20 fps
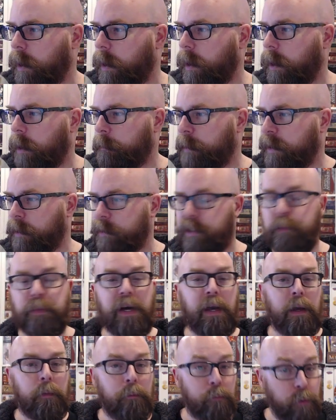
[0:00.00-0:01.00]
Because in
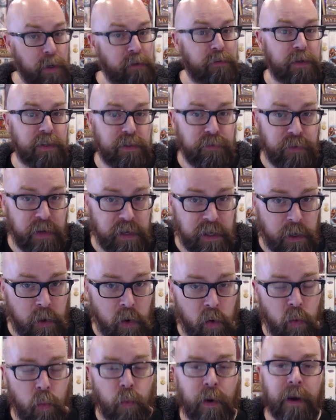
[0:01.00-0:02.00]
my previous
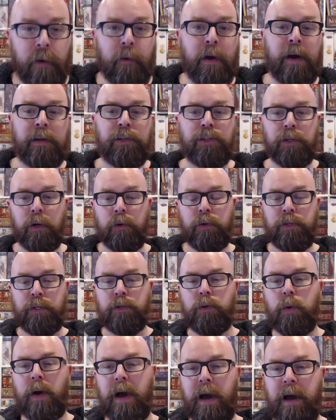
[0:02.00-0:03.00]
video where I showed
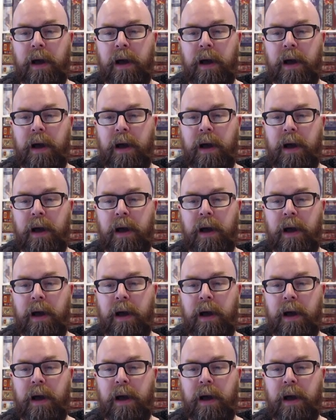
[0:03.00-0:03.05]
you how